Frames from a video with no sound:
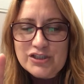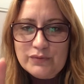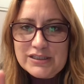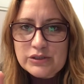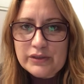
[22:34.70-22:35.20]
you
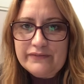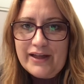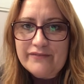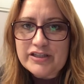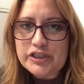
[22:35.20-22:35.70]
went to
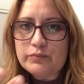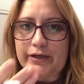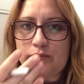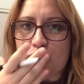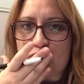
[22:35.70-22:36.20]
25, kiss your
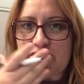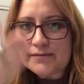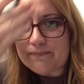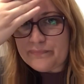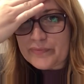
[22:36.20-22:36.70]
brain.
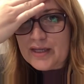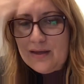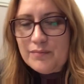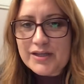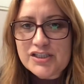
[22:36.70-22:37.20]

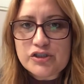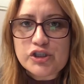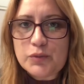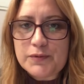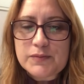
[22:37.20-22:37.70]
Because you're
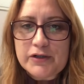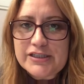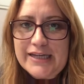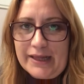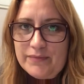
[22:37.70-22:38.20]
super smart
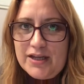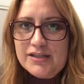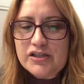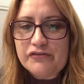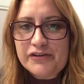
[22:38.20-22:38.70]
today.
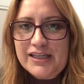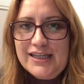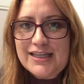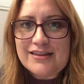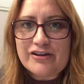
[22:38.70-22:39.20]
Don't
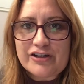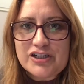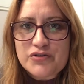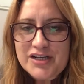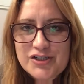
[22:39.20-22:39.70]
forget, they're gonna
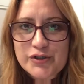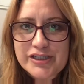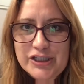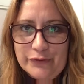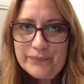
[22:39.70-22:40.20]
try to trick
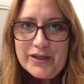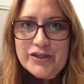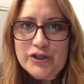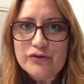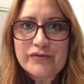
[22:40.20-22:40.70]
you.
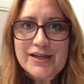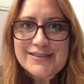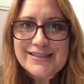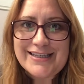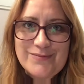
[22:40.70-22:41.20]
You've got
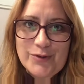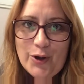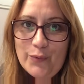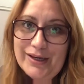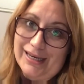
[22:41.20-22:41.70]
to keep
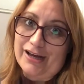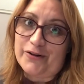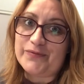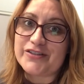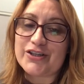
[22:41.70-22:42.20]
going
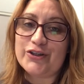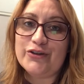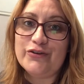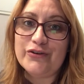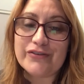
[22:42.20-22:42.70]
now. So
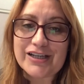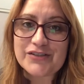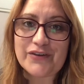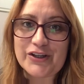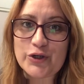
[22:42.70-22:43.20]
you've got to
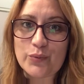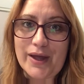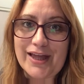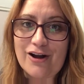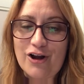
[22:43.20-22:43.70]
find your
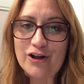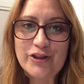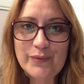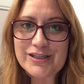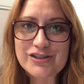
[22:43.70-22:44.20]
way all the
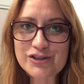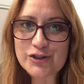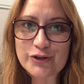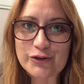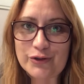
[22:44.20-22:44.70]
way to the
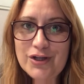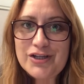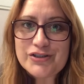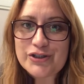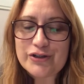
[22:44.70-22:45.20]
turtle.
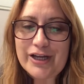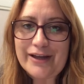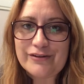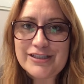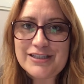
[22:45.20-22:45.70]
So you're
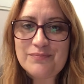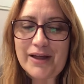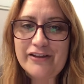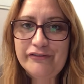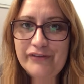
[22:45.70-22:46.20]
counting
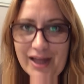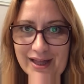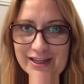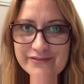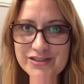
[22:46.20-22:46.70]
by
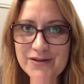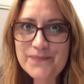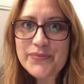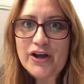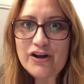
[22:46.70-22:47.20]
5s
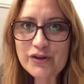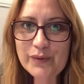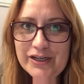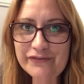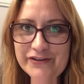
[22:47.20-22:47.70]
all the way
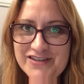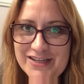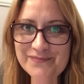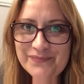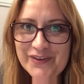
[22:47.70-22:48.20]
to
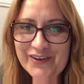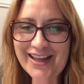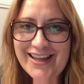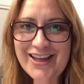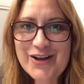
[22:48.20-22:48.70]
50,
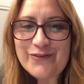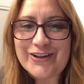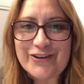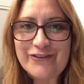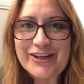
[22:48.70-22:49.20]
okay? When
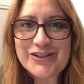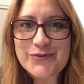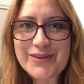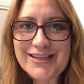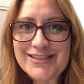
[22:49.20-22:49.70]
you're finished
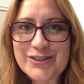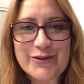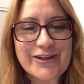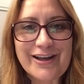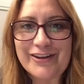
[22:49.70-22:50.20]
with this, you
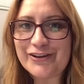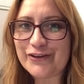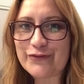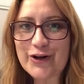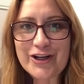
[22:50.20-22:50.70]
can color your
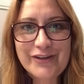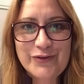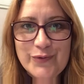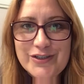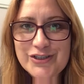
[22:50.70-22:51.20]
frog if
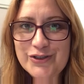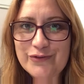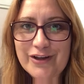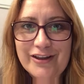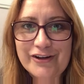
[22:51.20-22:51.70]
you want to. You
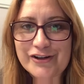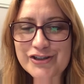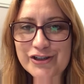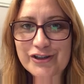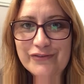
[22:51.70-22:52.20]
can color your
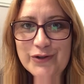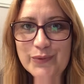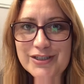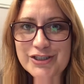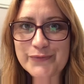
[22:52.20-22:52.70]
turtle if you
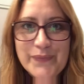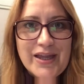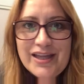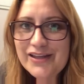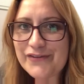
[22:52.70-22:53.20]
want to.
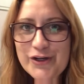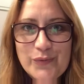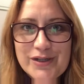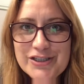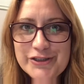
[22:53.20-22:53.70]
If you don't
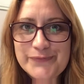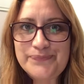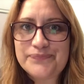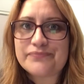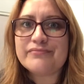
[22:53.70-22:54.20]
want to,
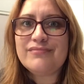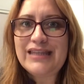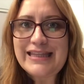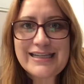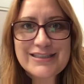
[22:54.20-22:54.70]

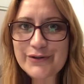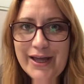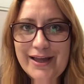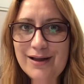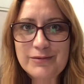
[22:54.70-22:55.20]
that's
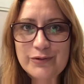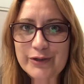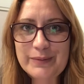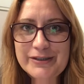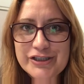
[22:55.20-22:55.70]
okay. I'm not
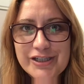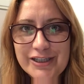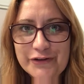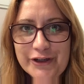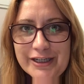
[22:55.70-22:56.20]
worried about your
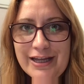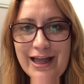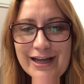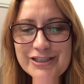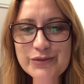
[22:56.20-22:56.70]
coloring.
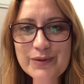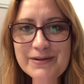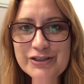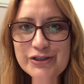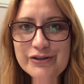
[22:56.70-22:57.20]
I just want to
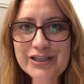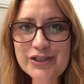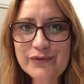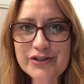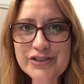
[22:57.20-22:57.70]
make sure that
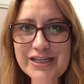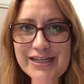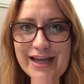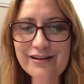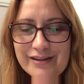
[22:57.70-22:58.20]
you understand
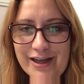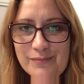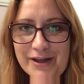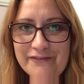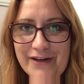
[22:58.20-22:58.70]
how to count
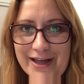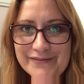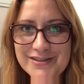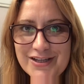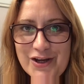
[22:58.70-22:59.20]
by
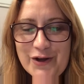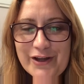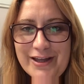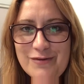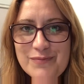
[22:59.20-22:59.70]
5s,
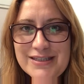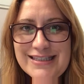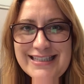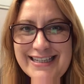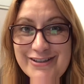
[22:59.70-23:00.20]
okay? But
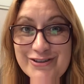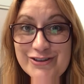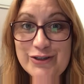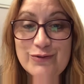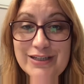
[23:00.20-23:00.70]
still,
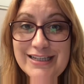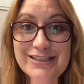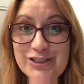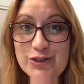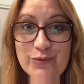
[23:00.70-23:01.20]
you need to do